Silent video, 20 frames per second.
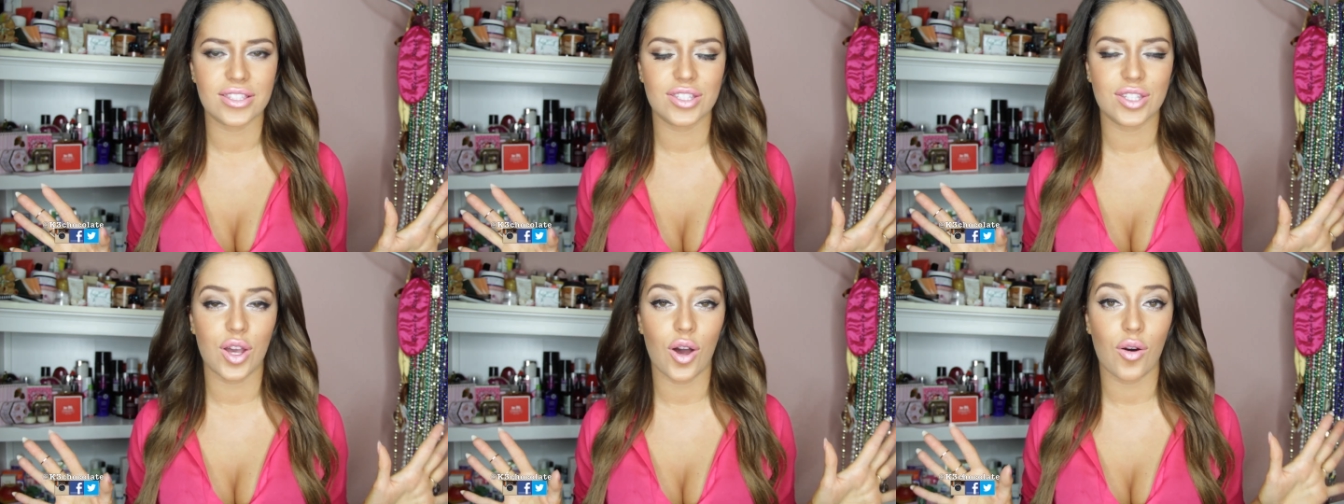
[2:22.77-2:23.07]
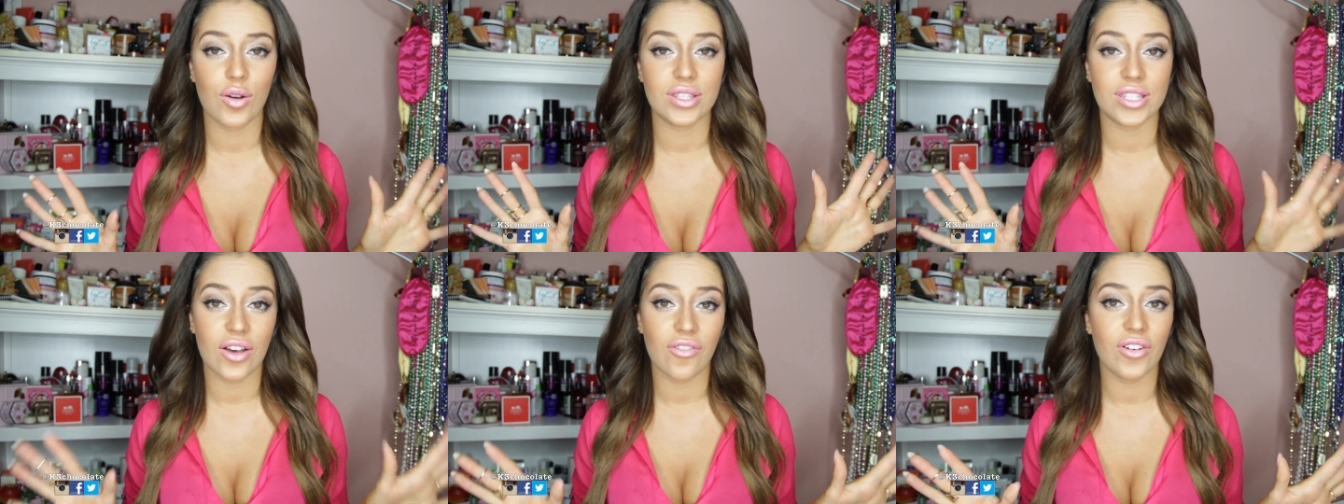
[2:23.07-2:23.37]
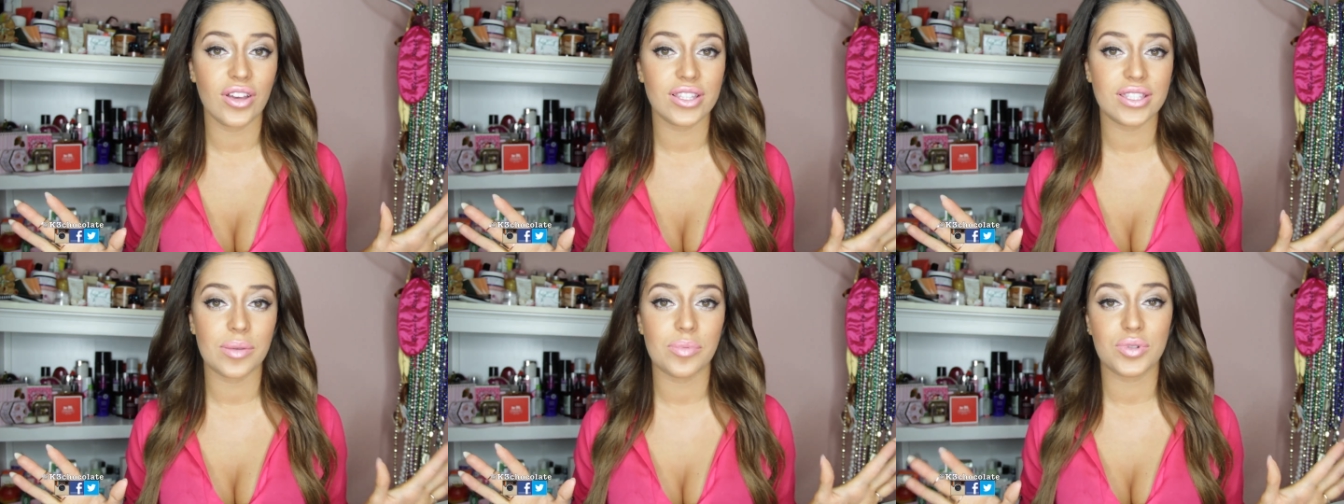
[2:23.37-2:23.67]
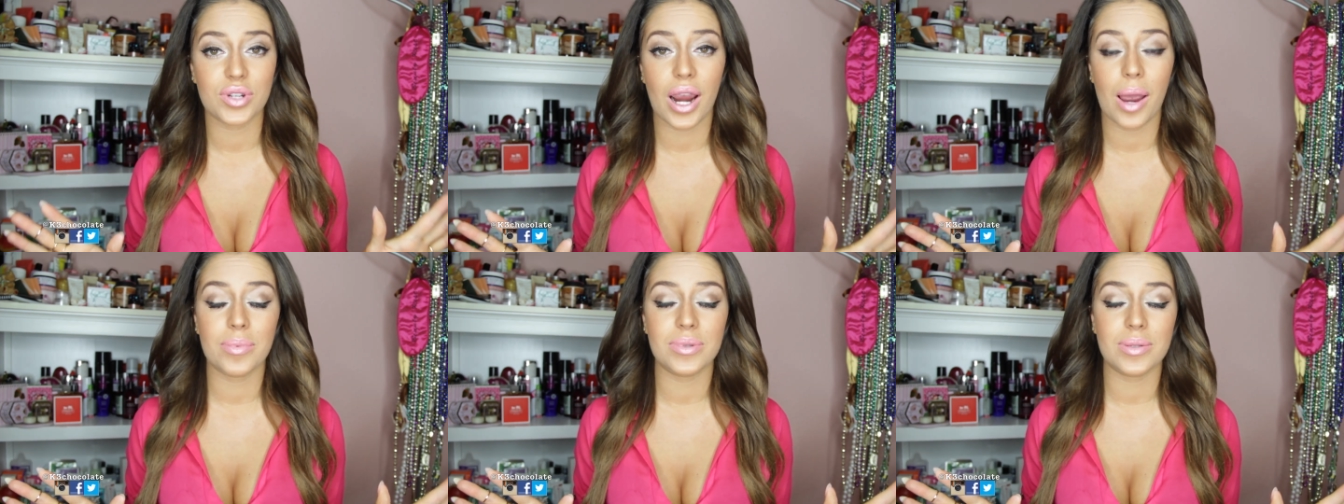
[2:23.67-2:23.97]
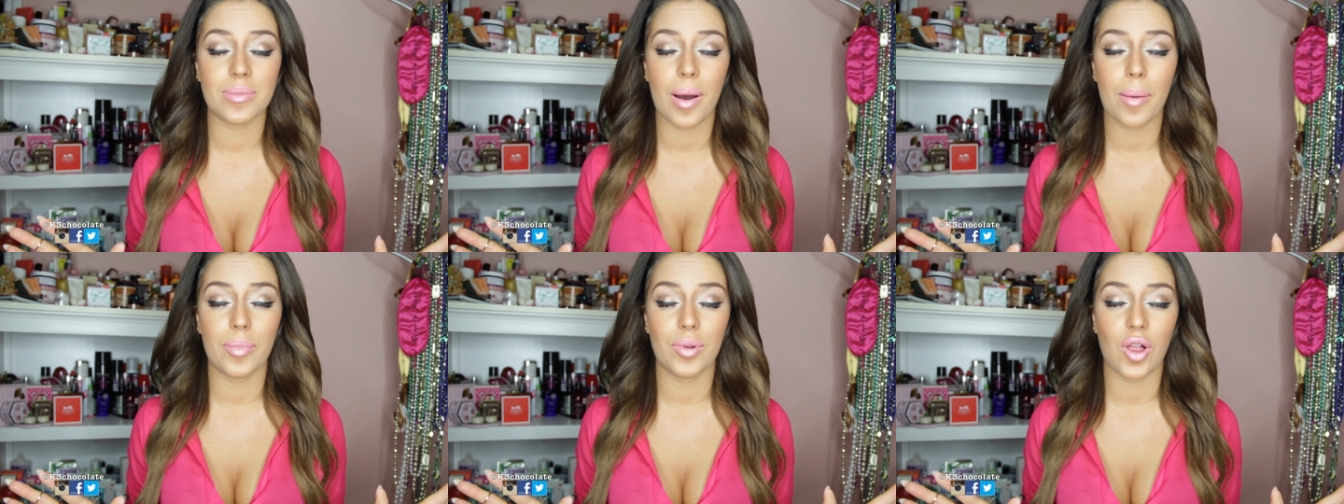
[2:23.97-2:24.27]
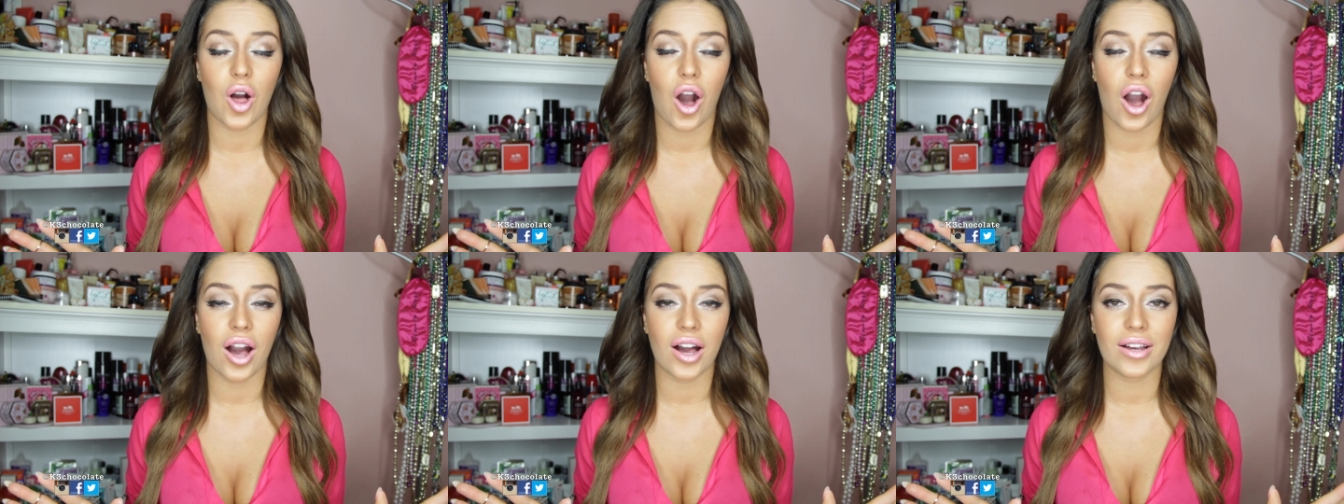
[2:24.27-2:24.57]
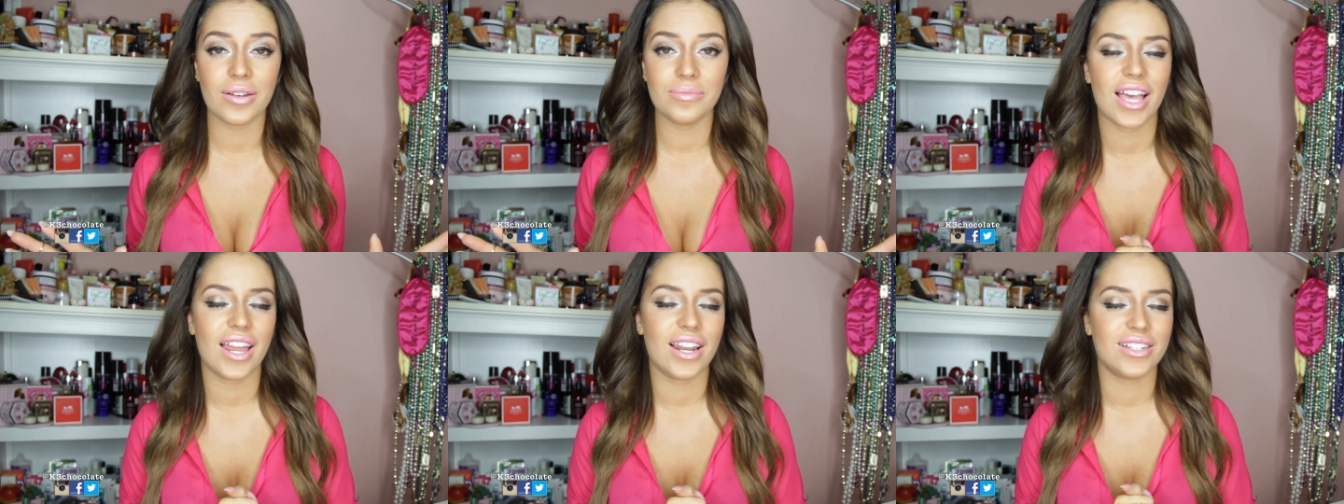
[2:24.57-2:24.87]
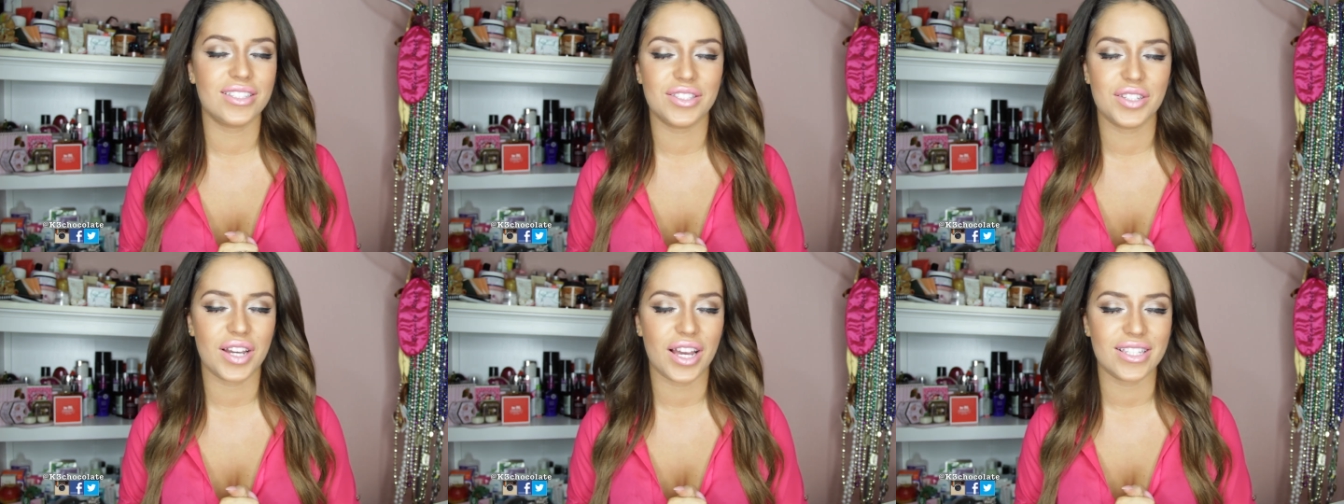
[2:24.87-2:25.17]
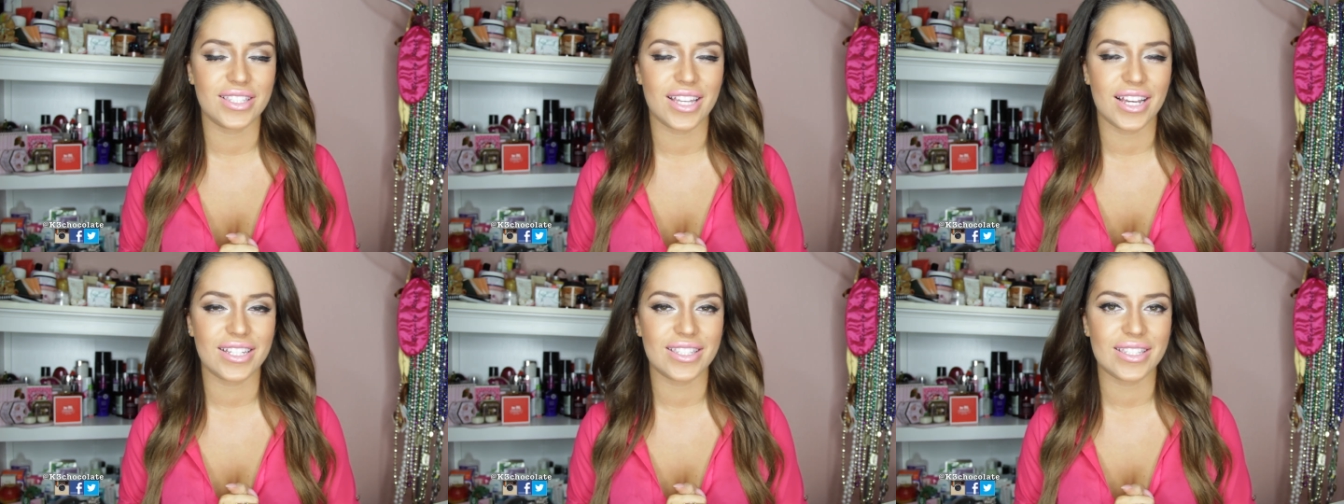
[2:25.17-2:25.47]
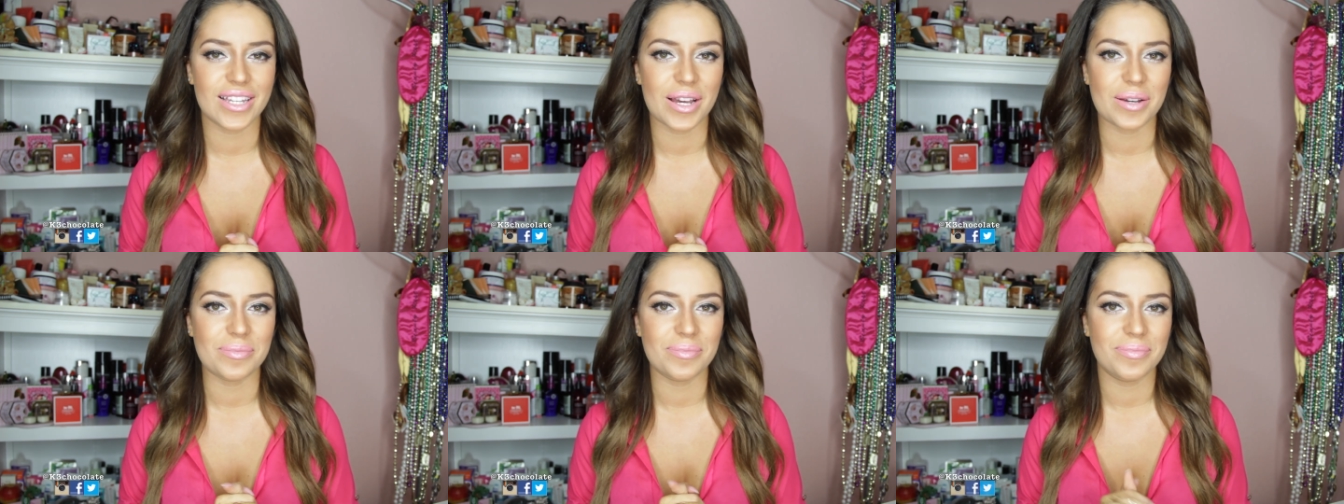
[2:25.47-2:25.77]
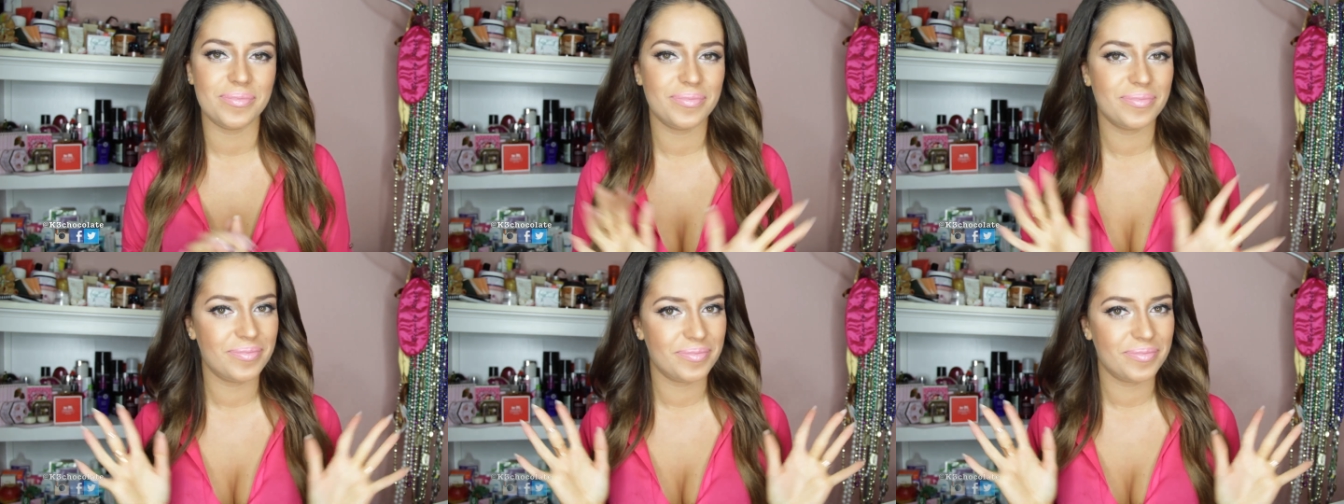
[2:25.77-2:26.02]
so definitely subscribe to my blog, and I'll see you guys next time.